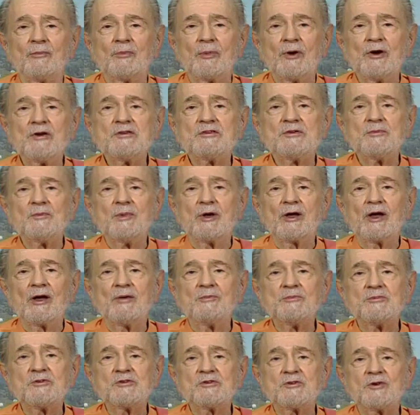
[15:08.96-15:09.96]
person
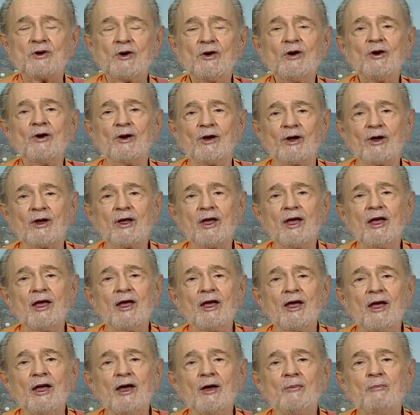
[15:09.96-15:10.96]
becomes strong,
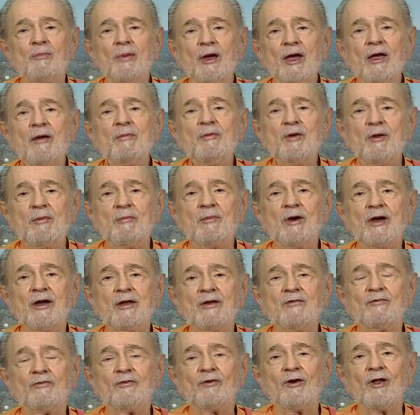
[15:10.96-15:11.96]
a baby might
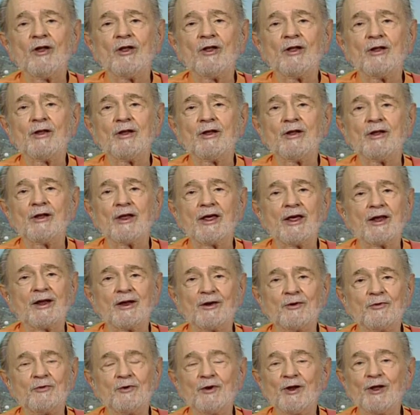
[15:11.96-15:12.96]
fall and get
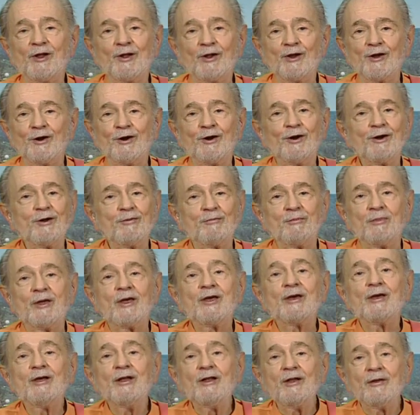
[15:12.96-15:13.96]
a real hurt and be
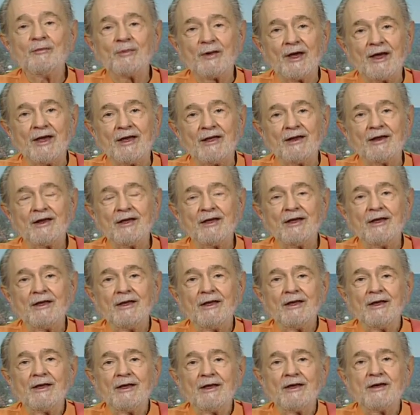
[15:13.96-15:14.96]
killed by it.
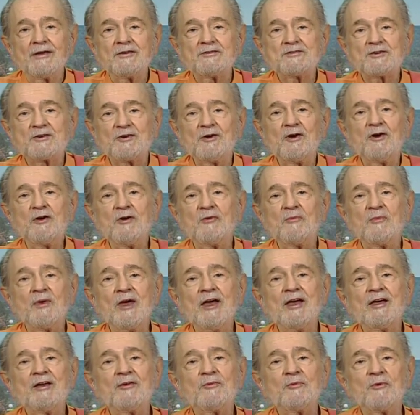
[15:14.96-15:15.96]
A strong
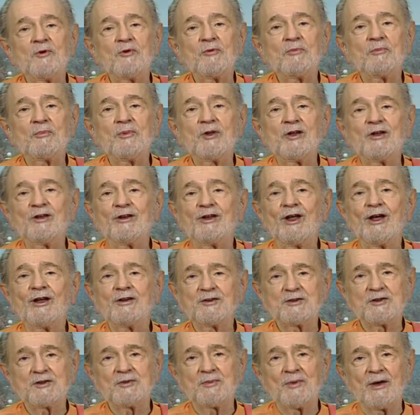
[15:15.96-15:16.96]
man won't be
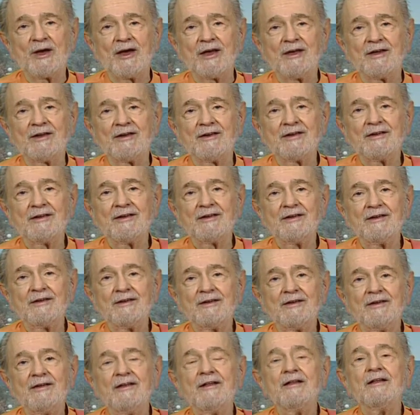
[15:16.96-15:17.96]
touched by it.
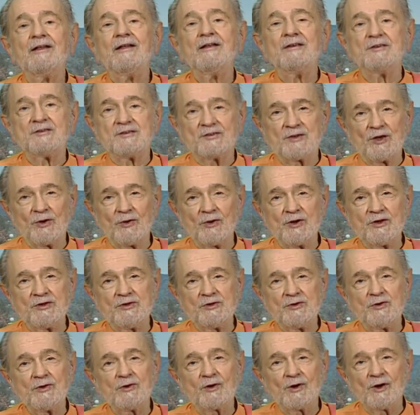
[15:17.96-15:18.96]
So as
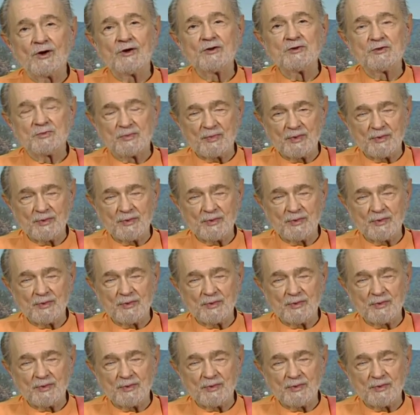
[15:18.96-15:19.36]
you grow